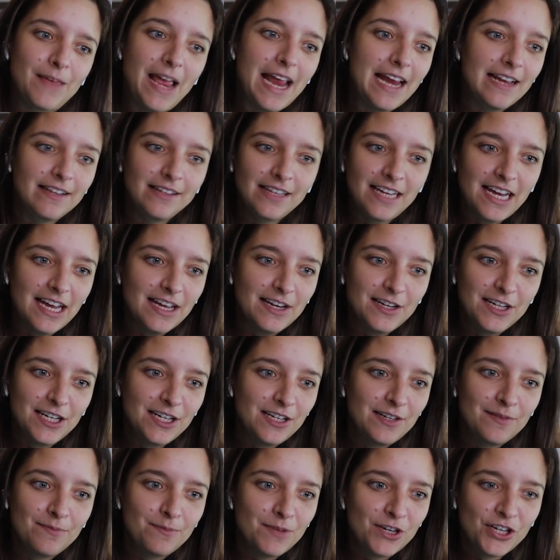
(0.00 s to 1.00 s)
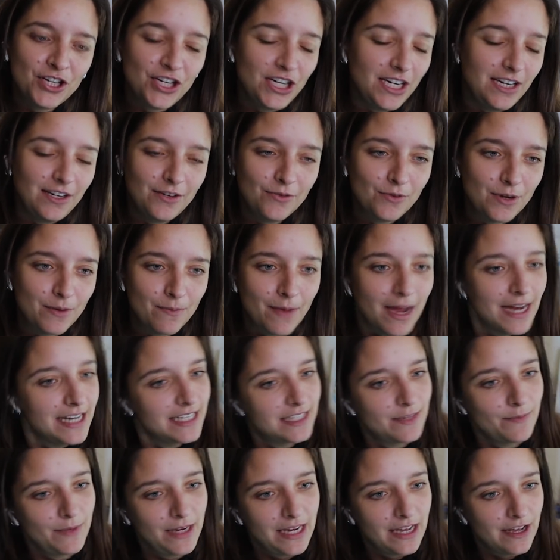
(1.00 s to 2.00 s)
alien machine
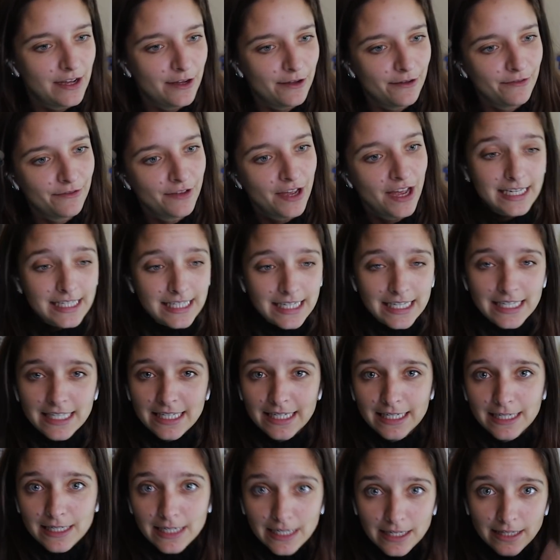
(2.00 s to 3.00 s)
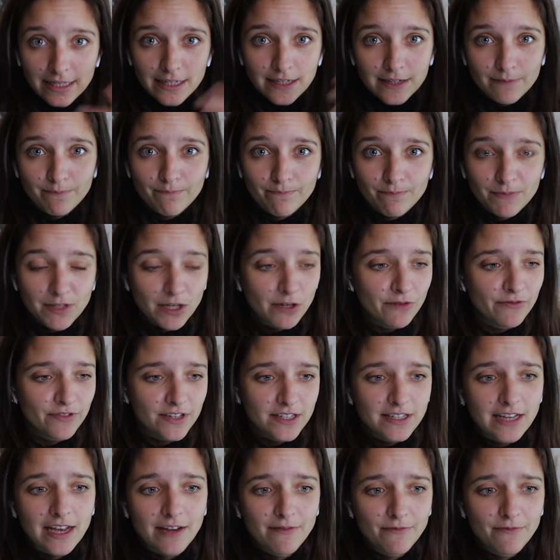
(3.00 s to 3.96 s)
reminds me of, exist in the surface.